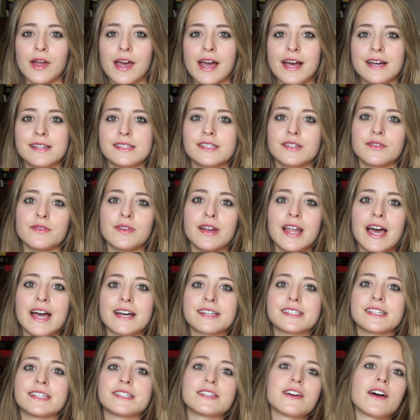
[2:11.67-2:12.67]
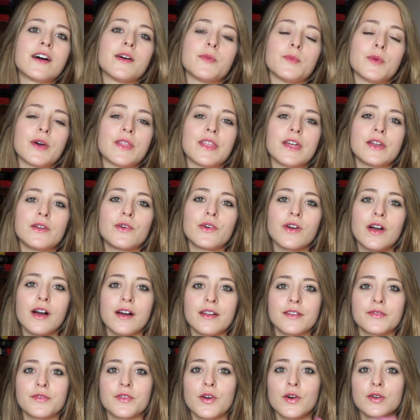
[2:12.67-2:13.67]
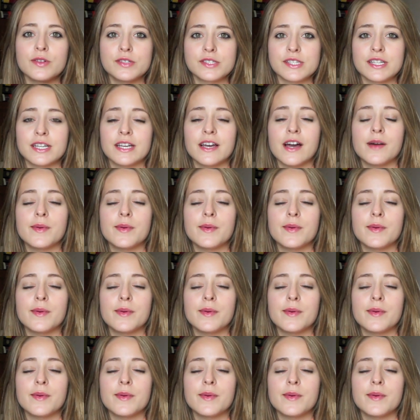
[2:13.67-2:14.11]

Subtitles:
like has the relaxing time where they're not kind of constantly